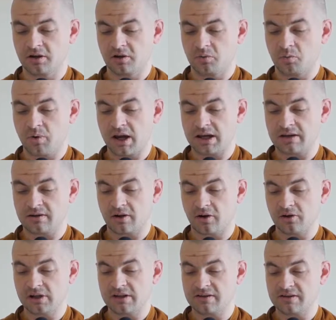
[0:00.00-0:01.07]
Wait,
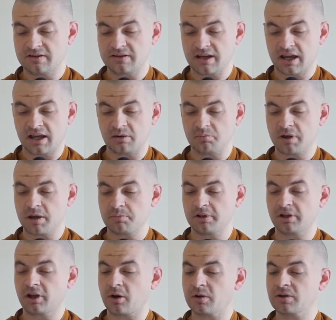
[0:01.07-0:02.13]
only this day, people are
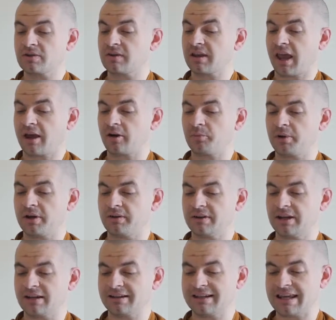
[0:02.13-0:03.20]
going to the cattle pen to
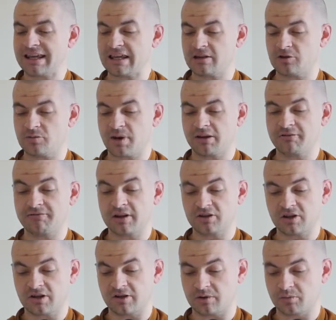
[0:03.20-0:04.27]
get ghee, you may fetch
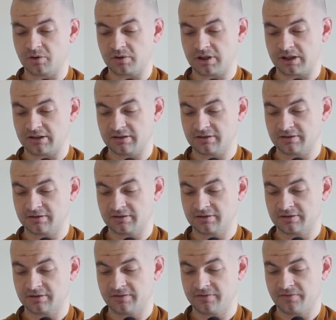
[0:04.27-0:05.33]
it in the morning.
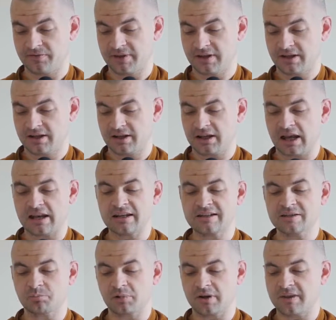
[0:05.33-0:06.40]
And he
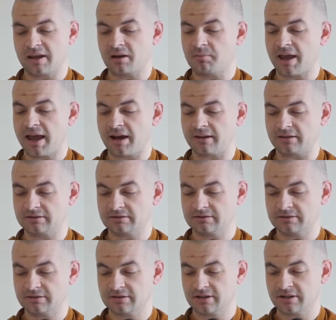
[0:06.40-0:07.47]
spread that about.
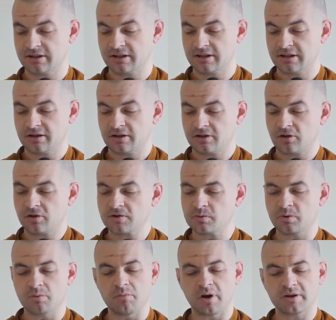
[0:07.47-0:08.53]
Those who
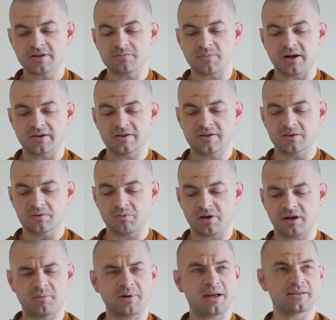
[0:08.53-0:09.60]
were modest monks spread
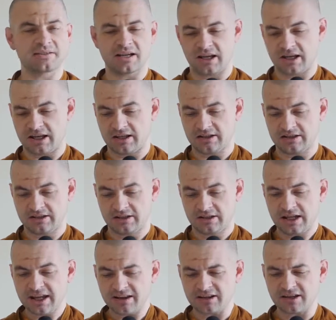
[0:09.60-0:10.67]
it about, saying,
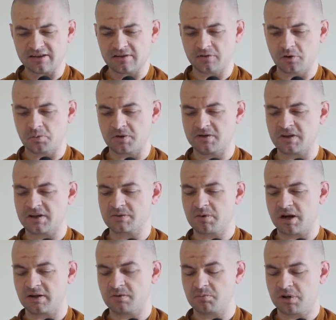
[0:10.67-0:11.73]
How can this group of 6
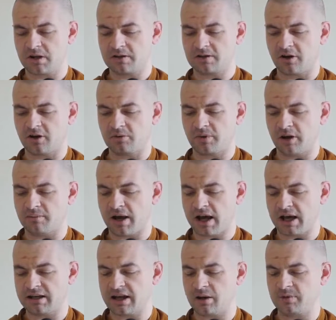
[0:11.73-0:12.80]
monks, being told by
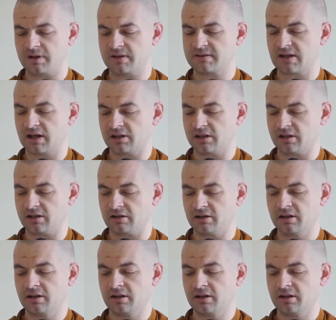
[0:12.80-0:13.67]
Mahanama the Sakyan,